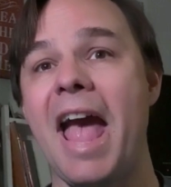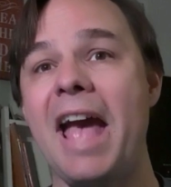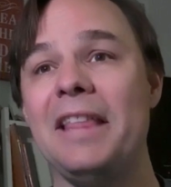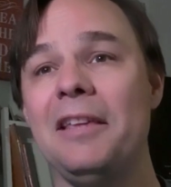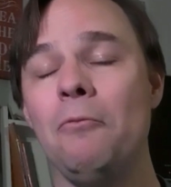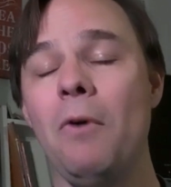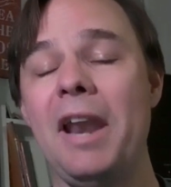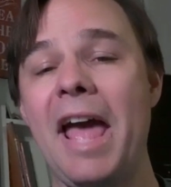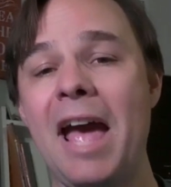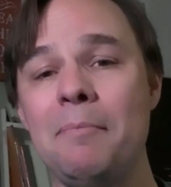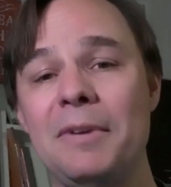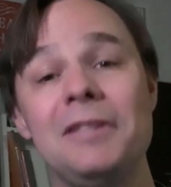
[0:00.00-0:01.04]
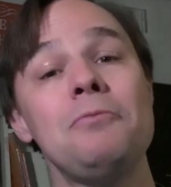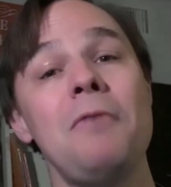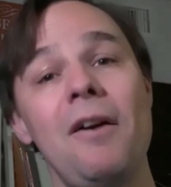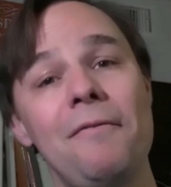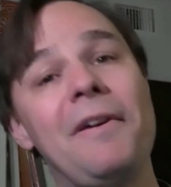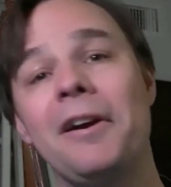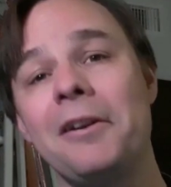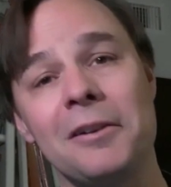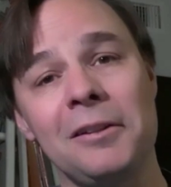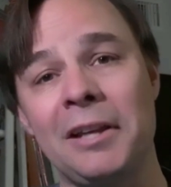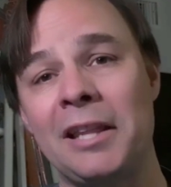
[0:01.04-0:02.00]
And then what happens? Well, very
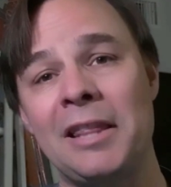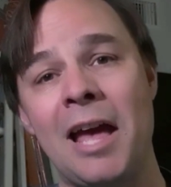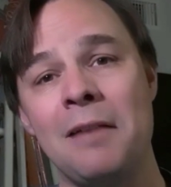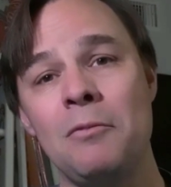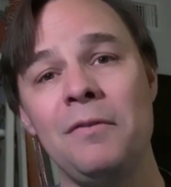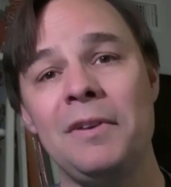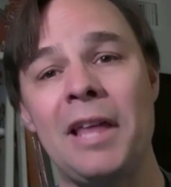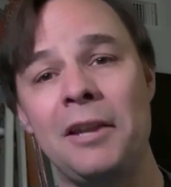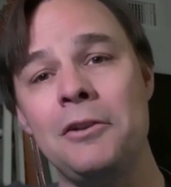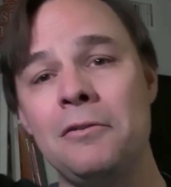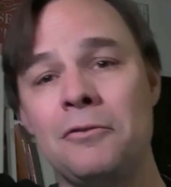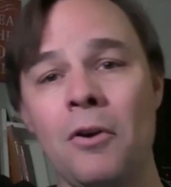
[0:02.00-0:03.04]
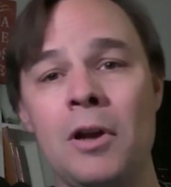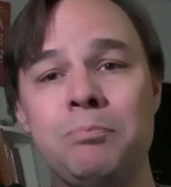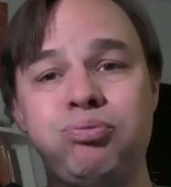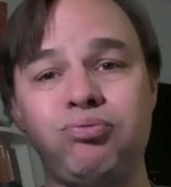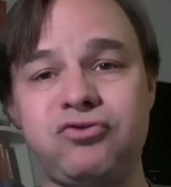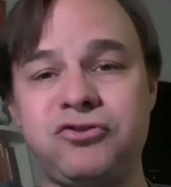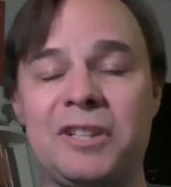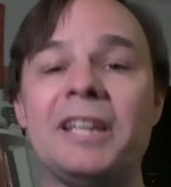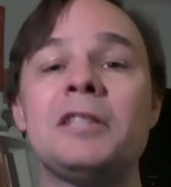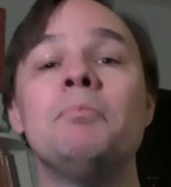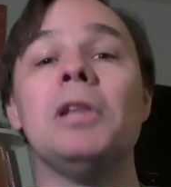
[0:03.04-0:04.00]
early in that movie, that new droid
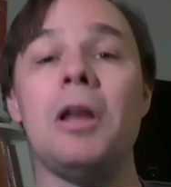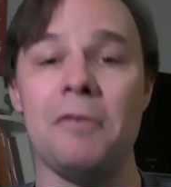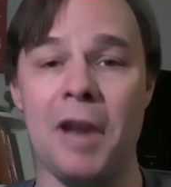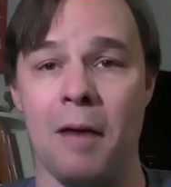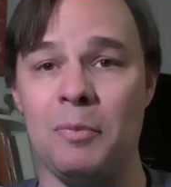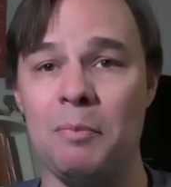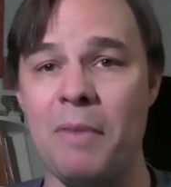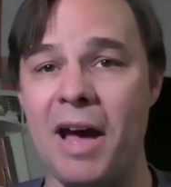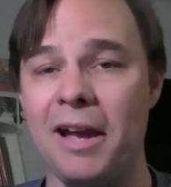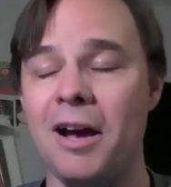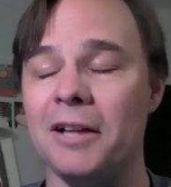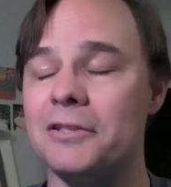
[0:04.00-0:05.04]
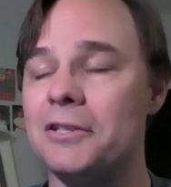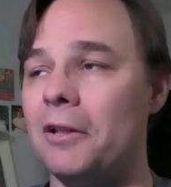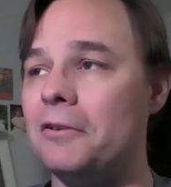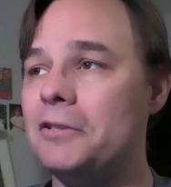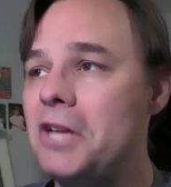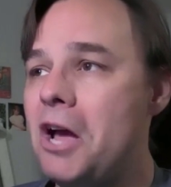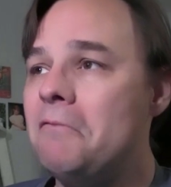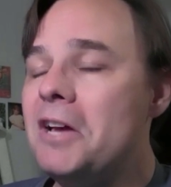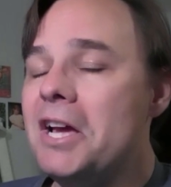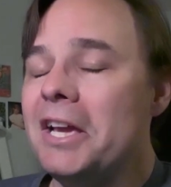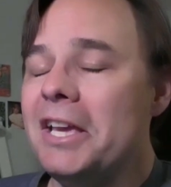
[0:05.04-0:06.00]
gets blown up by Han Solo.
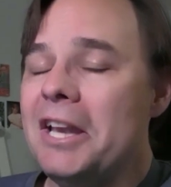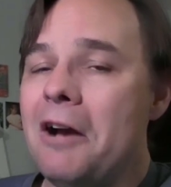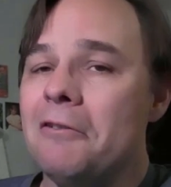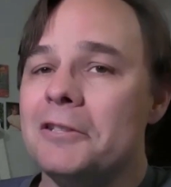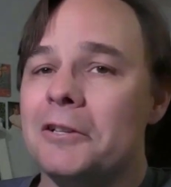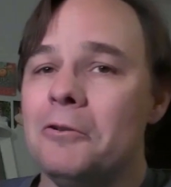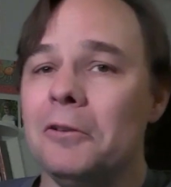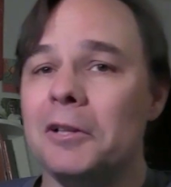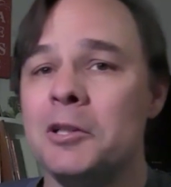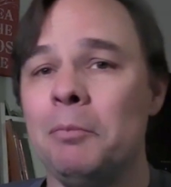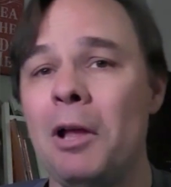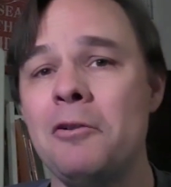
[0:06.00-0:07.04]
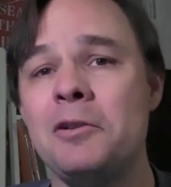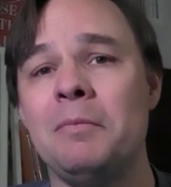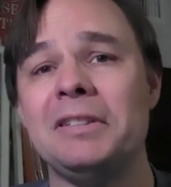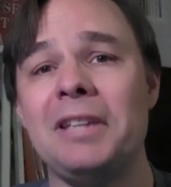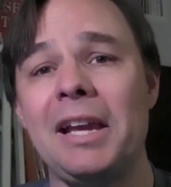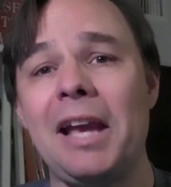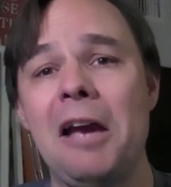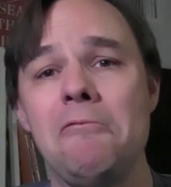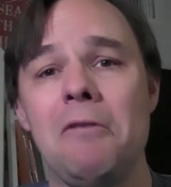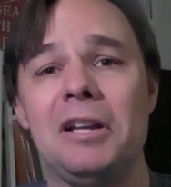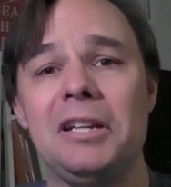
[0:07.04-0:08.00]
So, you know, it was a cool explosion, but it's like,
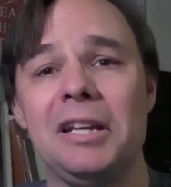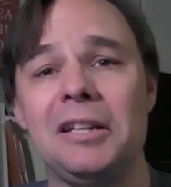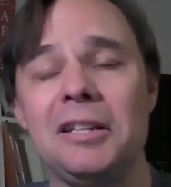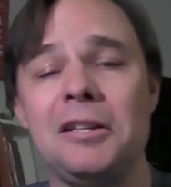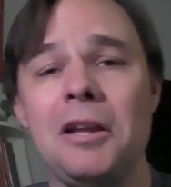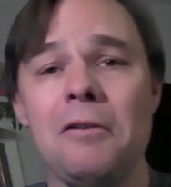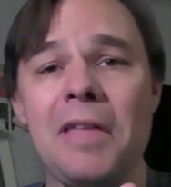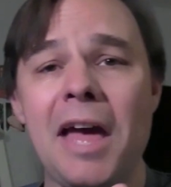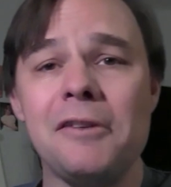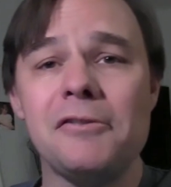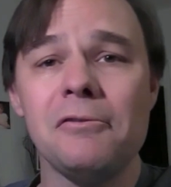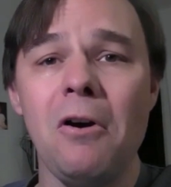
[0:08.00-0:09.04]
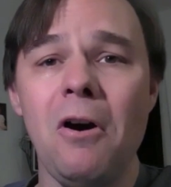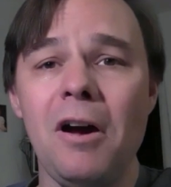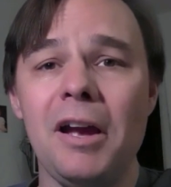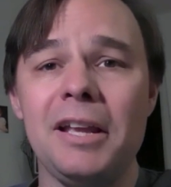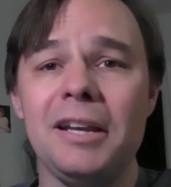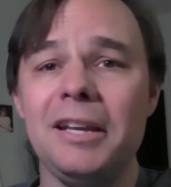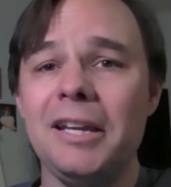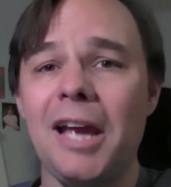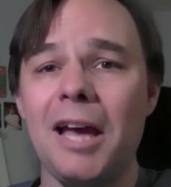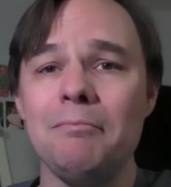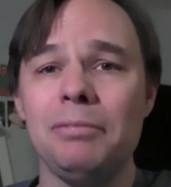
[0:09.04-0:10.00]
I wanted to get to know that droid, and he
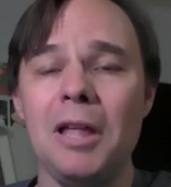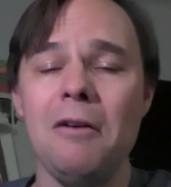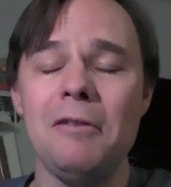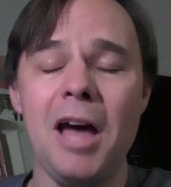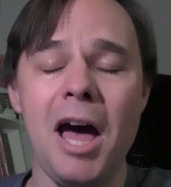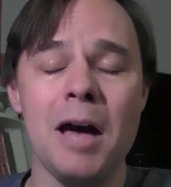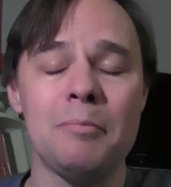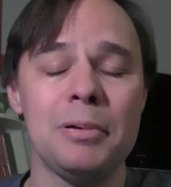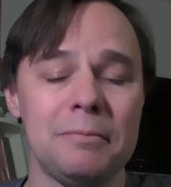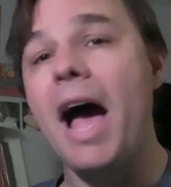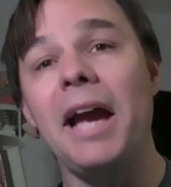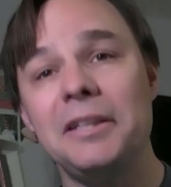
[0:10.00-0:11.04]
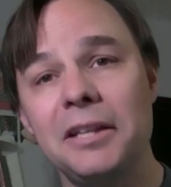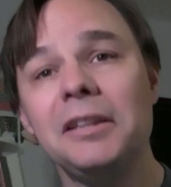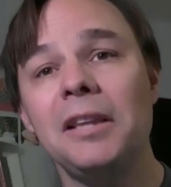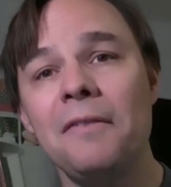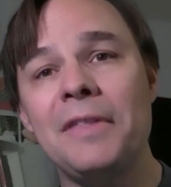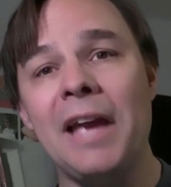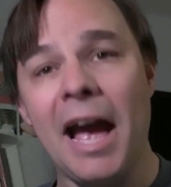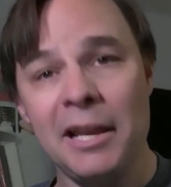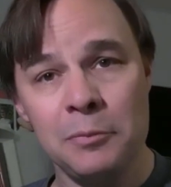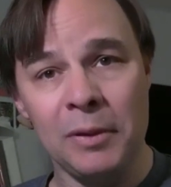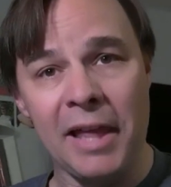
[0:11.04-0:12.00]
got blown up. I did love the
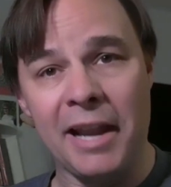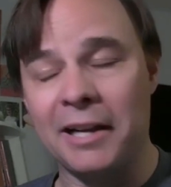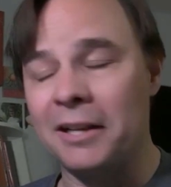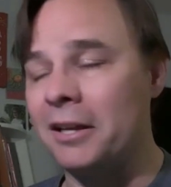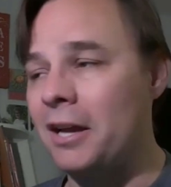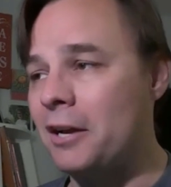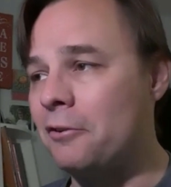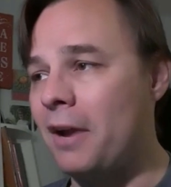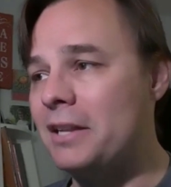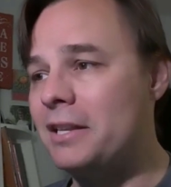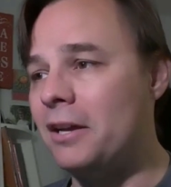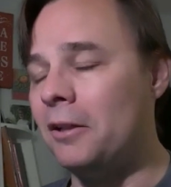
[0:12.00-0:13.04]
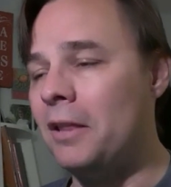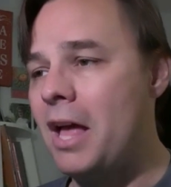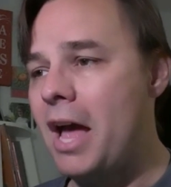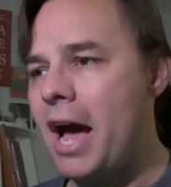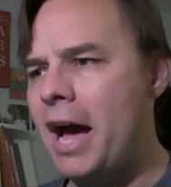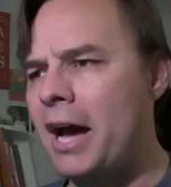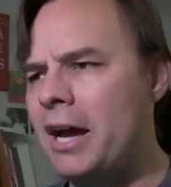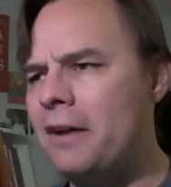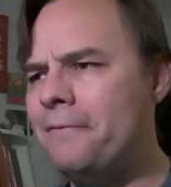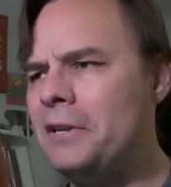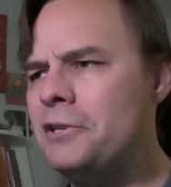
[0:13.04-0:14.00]
ice planet a great deal.
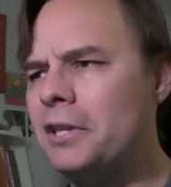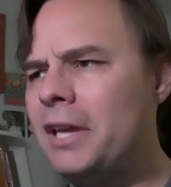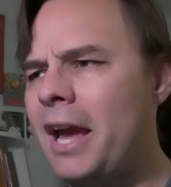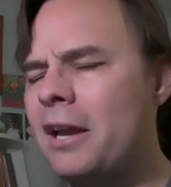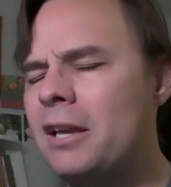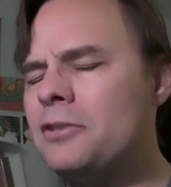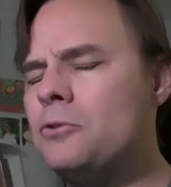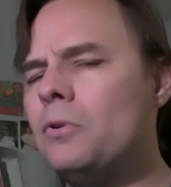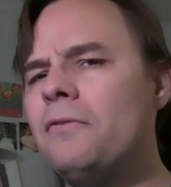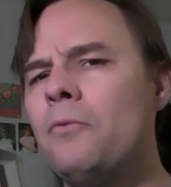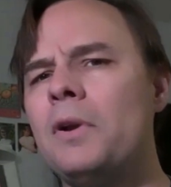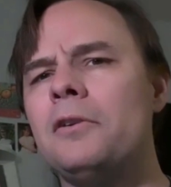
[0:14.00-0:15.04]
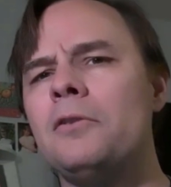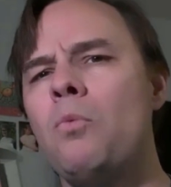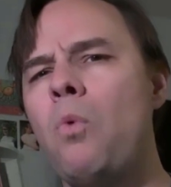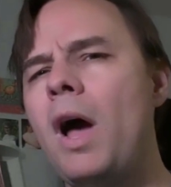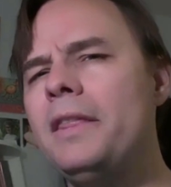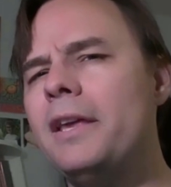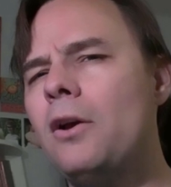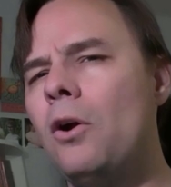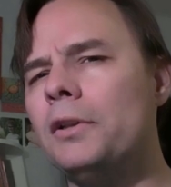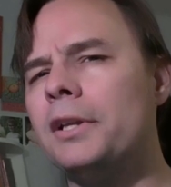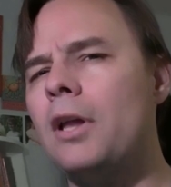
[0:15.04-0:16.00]
Eventually, I sort of wondered why they called it